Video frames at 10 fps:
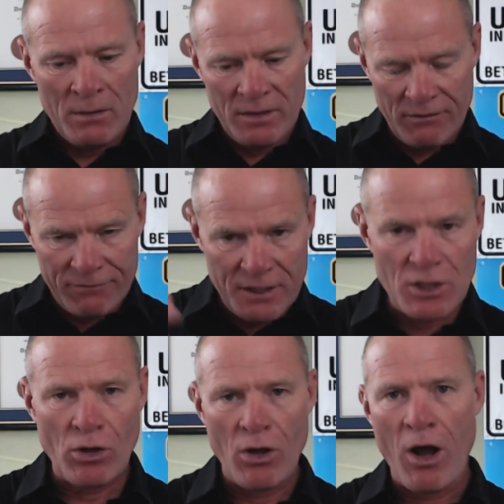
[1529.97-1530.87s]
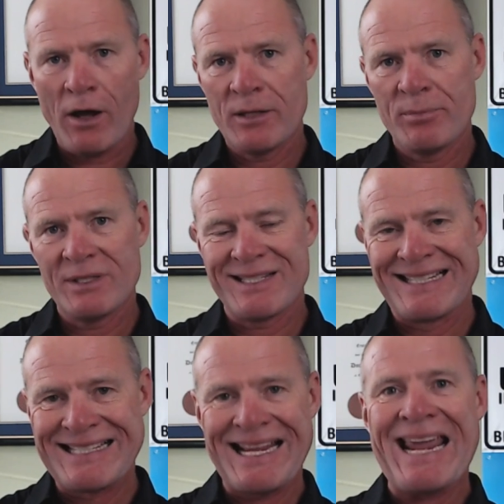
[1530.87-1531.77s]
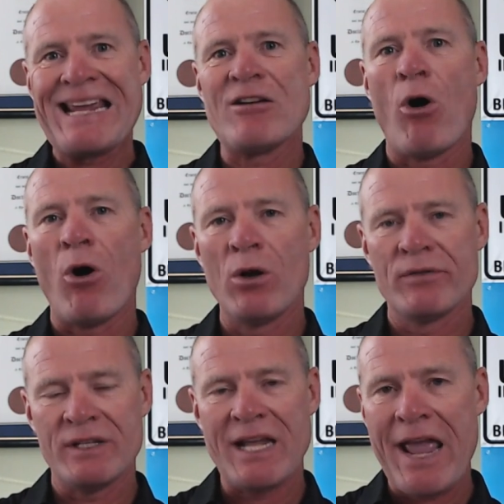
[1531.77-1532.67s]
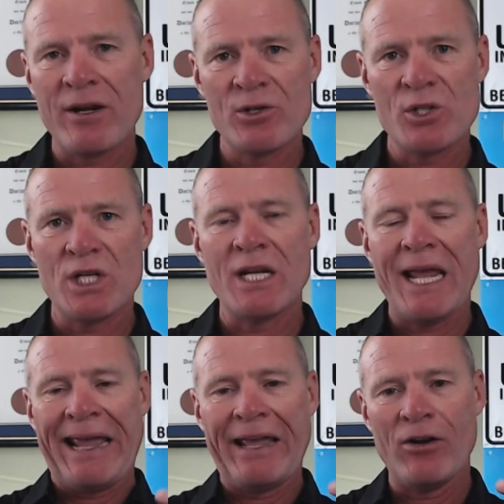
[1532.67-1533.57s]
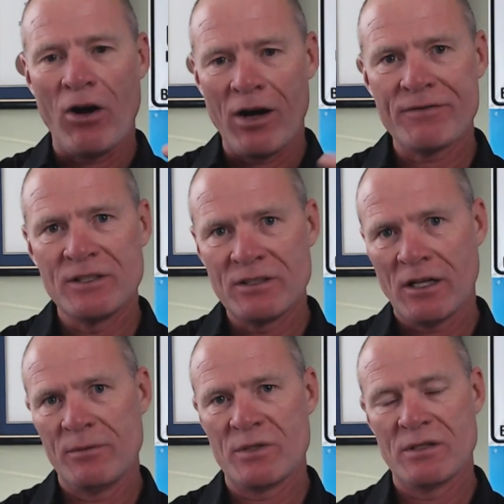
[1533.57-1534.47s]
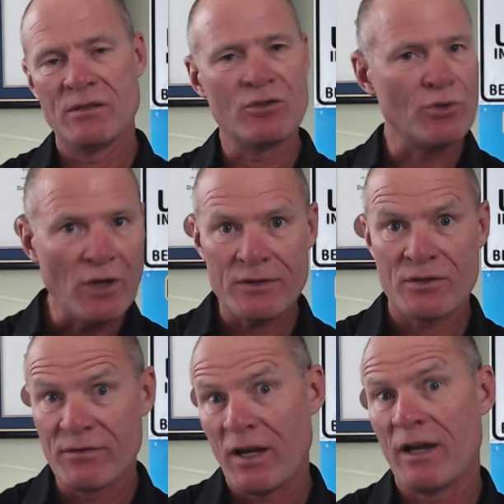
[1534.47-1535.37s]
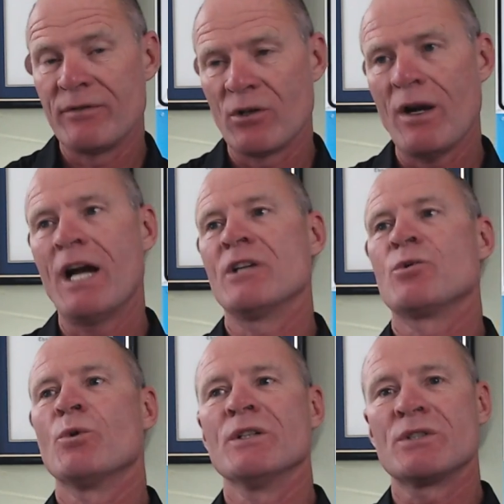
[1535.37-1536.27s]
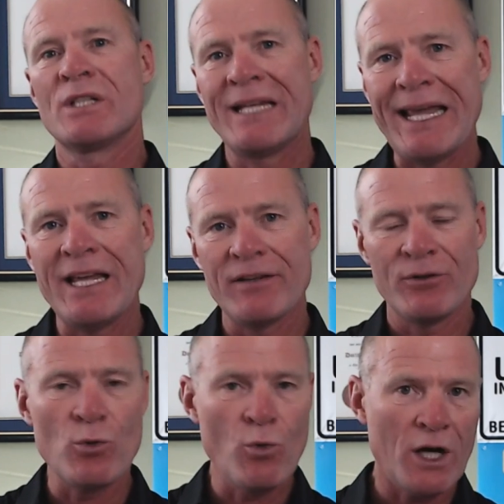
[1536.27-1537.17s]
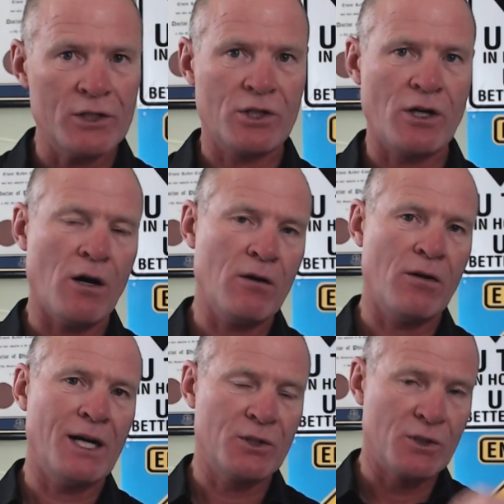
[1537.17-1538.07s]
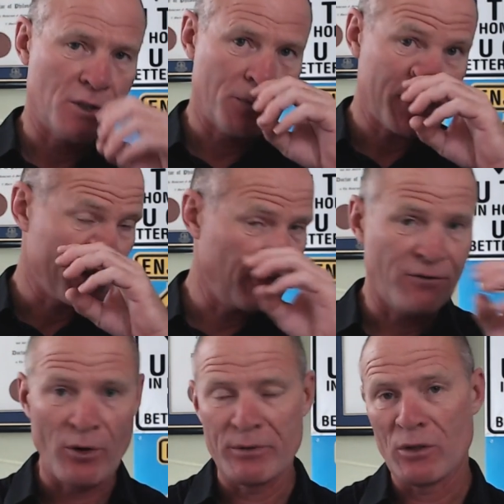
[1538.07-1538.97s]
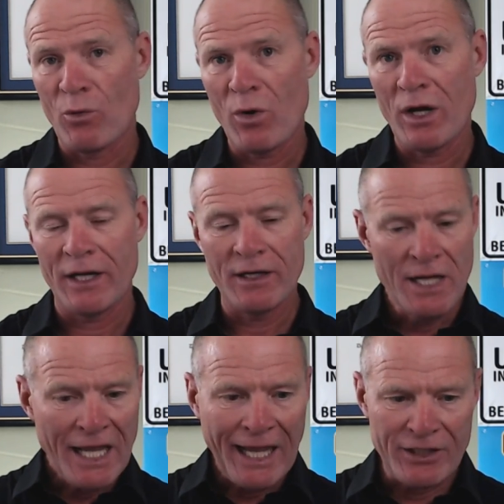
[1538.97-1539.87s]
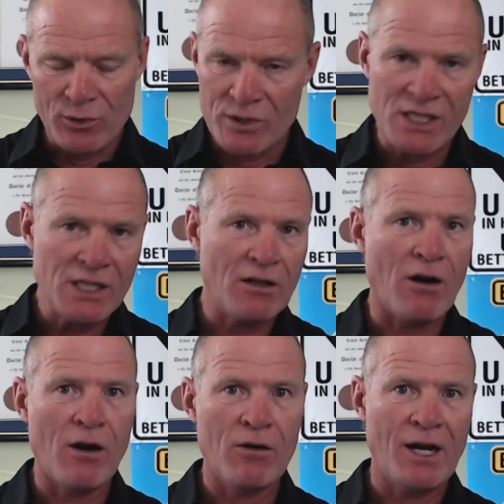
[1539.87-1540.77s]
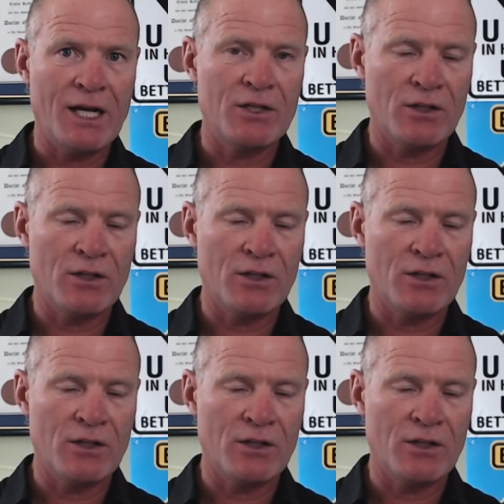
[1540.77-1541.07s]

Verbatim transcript: the vehicle occupants sustain all of the energy and oftentimes do not survive the crash. Whereas today, if you watch car crashes, especially Formula One, and you see the car